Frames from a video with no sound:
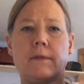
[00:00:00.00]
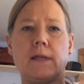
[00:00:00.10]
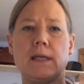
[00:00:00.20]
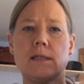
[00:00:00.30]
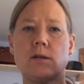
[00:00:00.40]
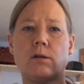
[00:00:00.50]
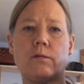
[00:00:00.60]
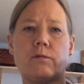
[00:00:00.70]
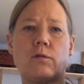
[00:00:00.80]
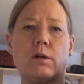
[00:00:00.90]
these are
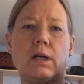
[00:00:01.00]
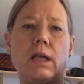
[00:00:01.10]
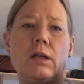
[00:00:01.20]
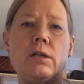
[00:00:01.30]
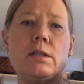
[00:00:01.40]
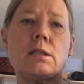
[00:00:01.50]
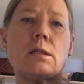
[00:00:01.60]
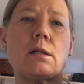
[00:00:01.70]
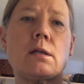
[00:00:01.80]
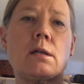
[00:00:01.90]
the 4
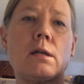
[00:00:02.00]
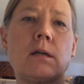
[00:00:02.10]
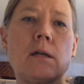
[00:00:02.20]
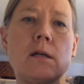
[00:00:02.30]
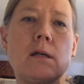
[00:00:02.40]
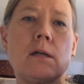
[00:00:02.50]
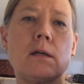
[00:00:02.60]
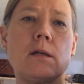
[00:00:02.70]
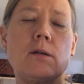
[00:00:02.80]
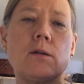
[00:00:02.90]
colors,
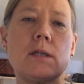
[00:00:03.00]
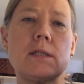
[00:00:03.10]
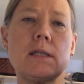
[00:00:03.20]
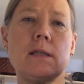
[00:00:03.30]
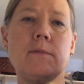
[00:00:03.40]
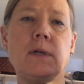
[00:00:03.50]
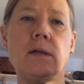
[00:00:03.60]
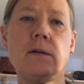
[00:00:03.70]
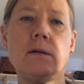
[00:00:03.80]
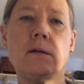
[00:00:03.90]
you can see them
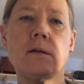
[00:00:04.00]
here.